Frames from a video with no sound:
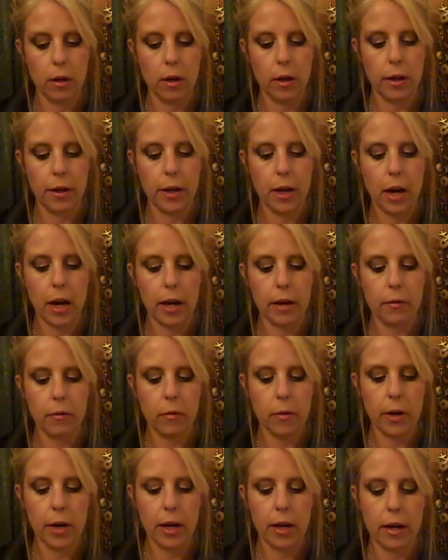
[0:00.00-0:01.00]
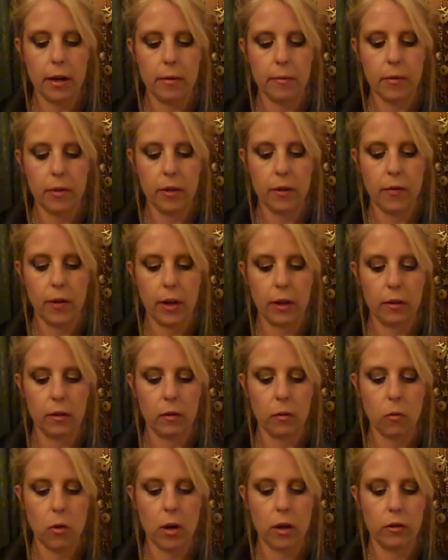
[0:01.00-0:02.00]
an ivory. Let's see if I can
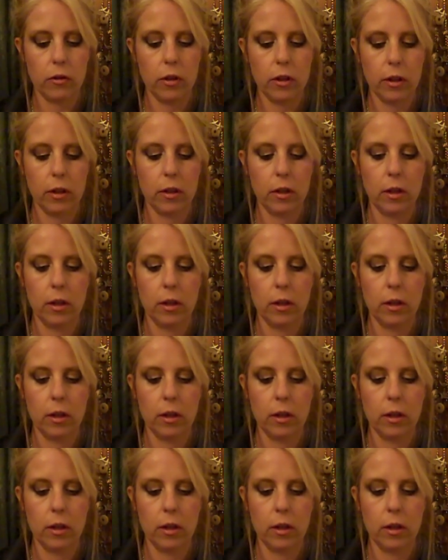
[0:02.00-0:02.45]
swatch it,